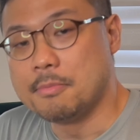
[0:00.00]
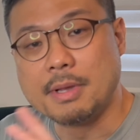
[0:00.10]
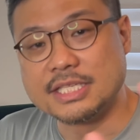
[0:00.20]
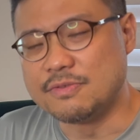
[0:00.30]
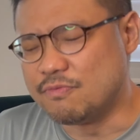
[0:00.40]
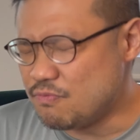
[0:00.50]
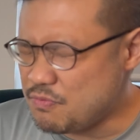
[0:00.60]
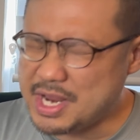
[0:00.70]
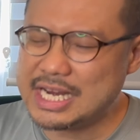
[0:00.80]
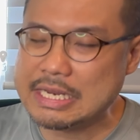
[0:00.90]
But it's a
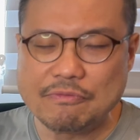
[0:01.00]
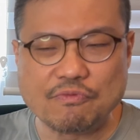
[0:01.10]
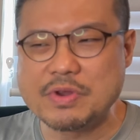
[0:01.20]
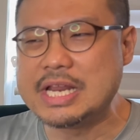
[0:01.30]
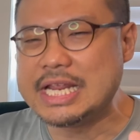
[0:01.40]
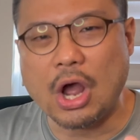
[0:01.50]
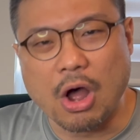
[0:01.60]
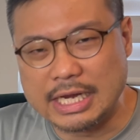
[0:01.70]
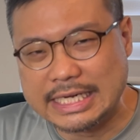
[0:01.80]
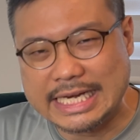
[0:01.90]
really, really
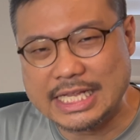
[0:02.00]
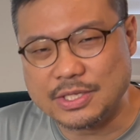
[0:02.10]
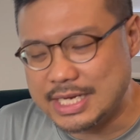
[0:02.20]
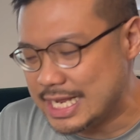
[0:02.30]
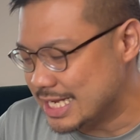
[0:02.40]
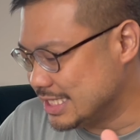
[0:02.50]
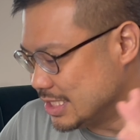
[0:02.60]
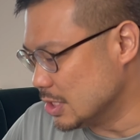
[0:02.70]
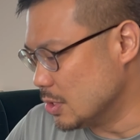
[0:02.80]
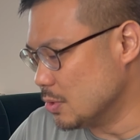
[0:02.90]
hot day today,
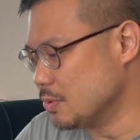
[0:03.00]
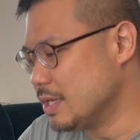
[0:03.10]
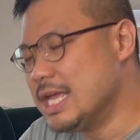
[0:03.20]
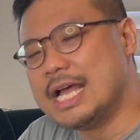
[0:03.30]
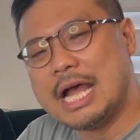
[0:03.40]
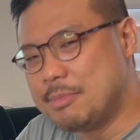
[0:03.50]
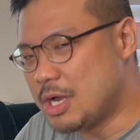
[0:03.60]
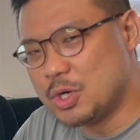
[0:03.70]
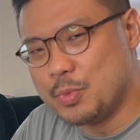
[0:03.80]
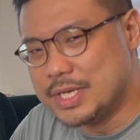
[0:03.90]
so I'm not
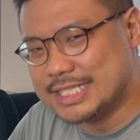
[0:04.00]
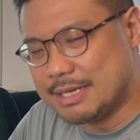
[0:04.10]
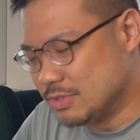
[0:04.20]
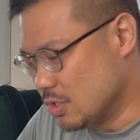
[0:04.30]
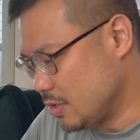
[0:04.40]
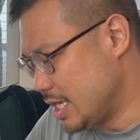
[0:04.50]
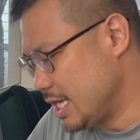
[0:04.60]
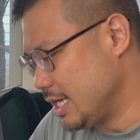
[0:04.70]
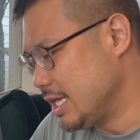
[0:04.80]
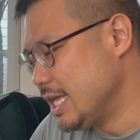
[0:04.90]
going to waste time talking.